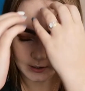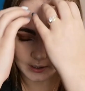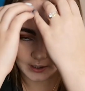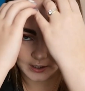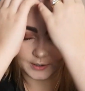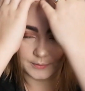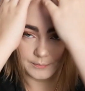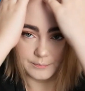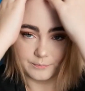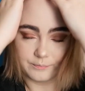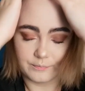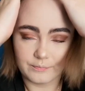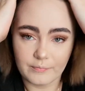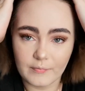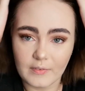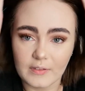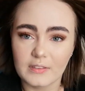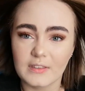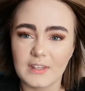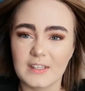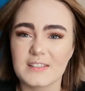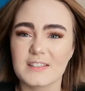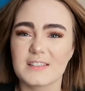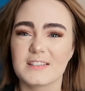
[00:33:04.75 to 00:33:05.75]
This is how
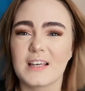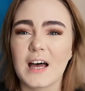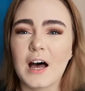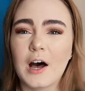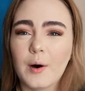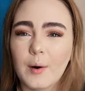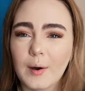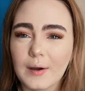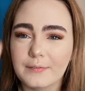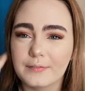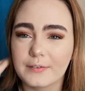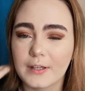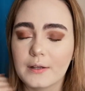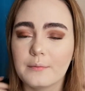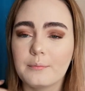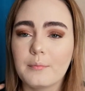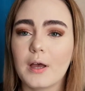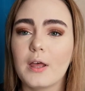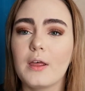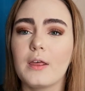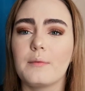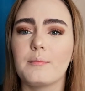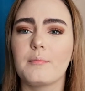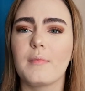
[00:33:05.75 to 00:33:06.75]
I've done my
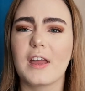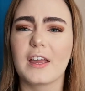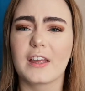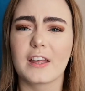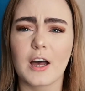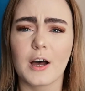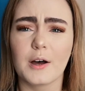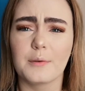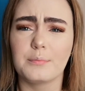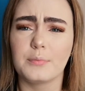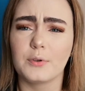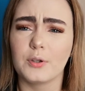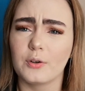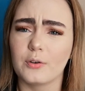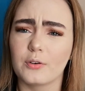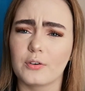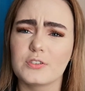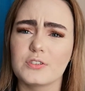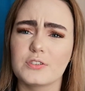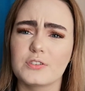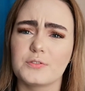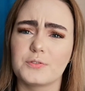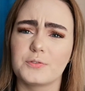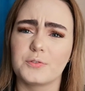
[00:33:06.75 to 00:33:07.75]
makeup looks for
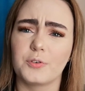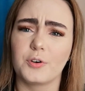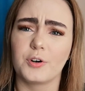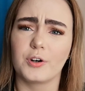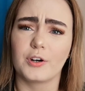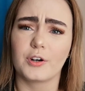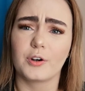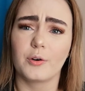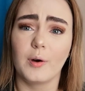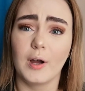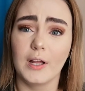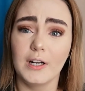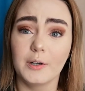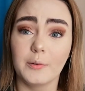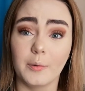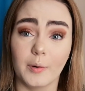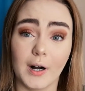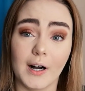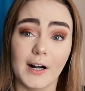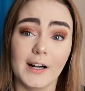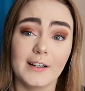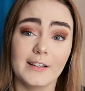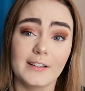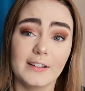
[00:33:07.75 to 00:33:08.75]
quite a while,
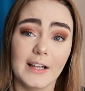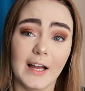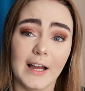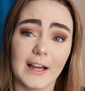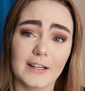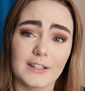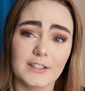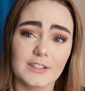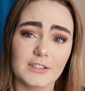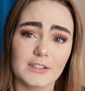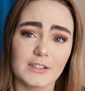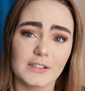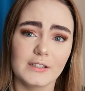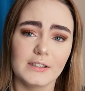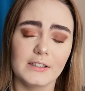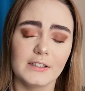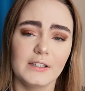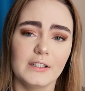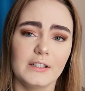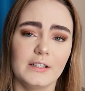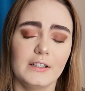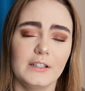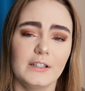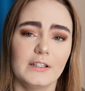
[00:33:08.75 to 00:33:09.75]
actually.
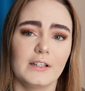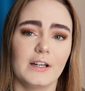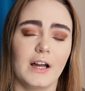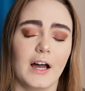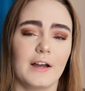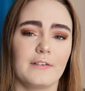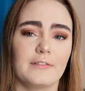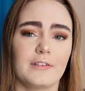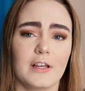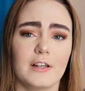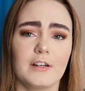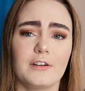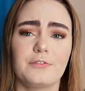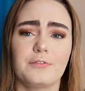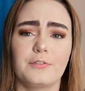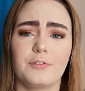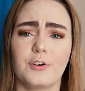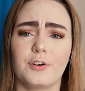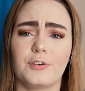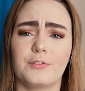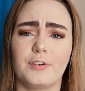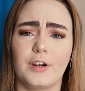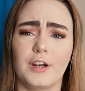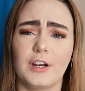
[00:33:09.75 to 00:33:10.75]
I've done it for a very long
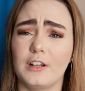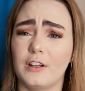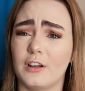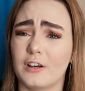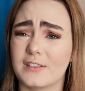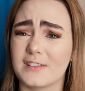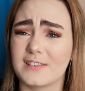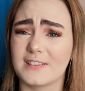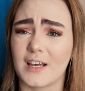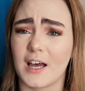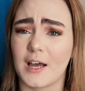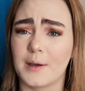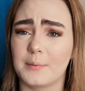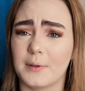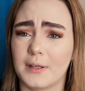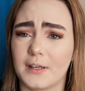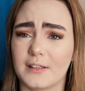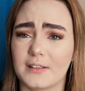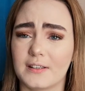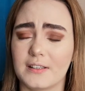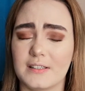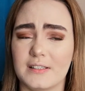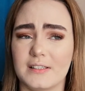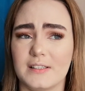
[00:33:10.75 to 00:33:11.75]
time like
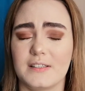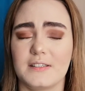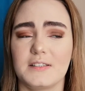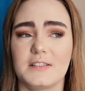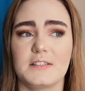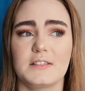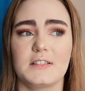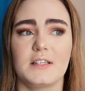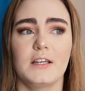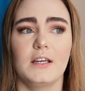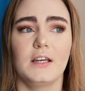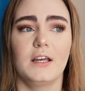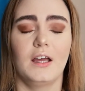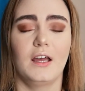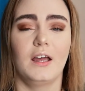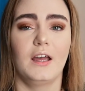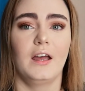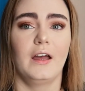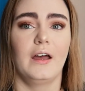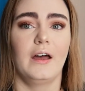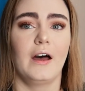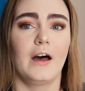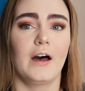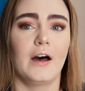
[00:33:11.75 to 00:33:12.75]
this.
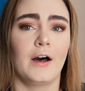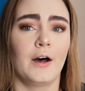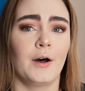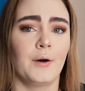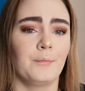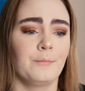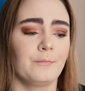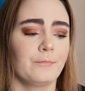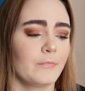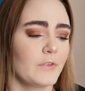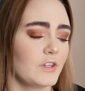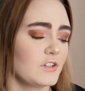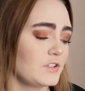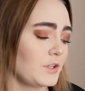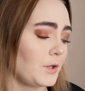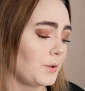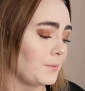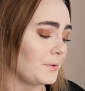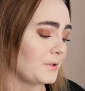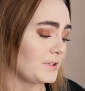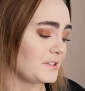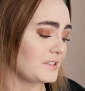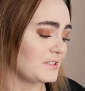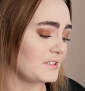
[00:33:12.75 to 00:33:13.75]
So we'll
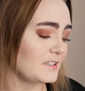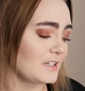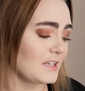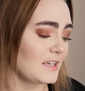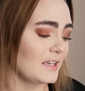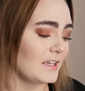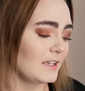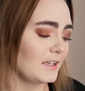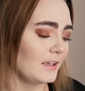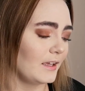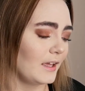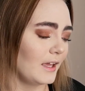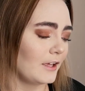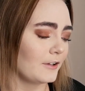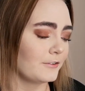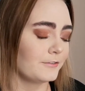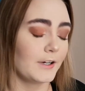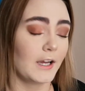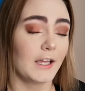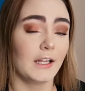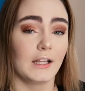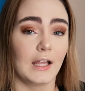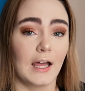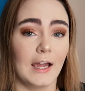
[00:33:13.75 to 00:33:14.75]
see if I like the
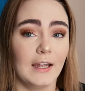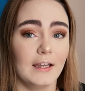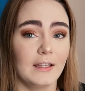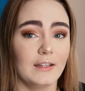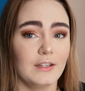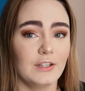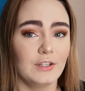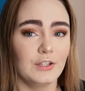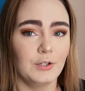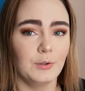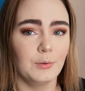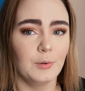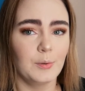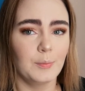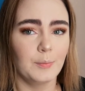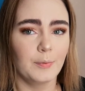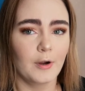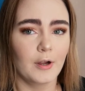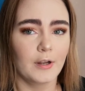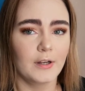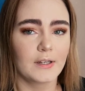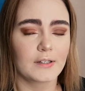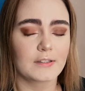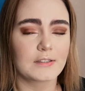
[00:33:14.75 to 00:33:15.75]
newer products
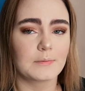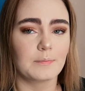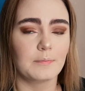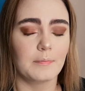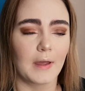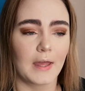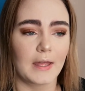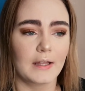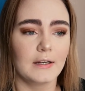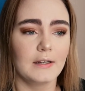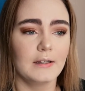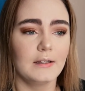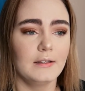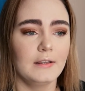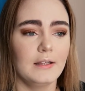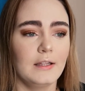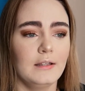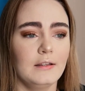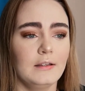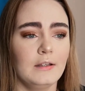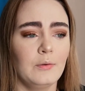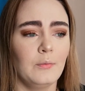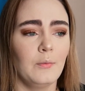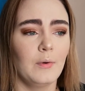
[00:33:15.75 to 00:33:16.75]
better than the ones
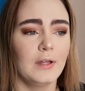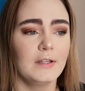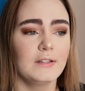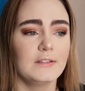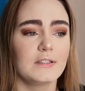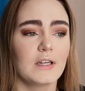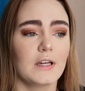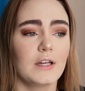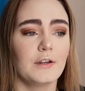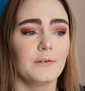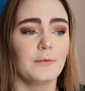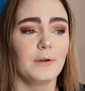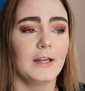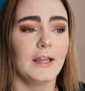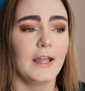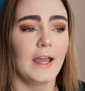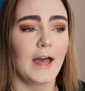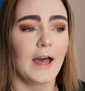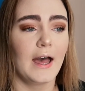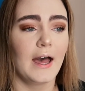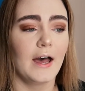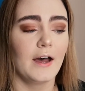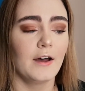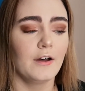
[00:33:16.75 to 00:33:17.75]
I already have,
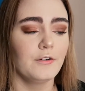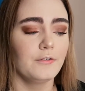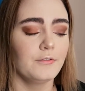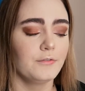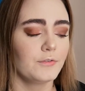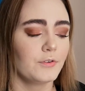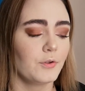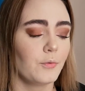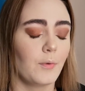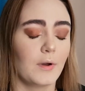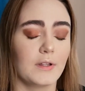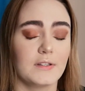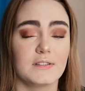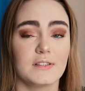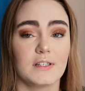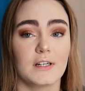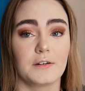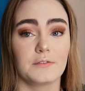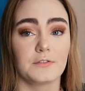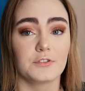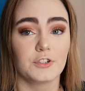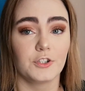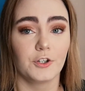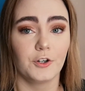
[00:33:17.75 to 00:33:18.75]
the ones that I've shown
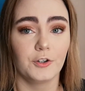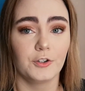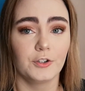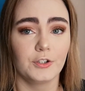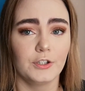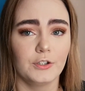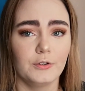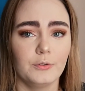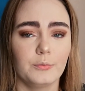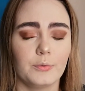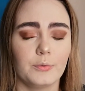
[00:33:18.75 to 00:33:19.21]
you, which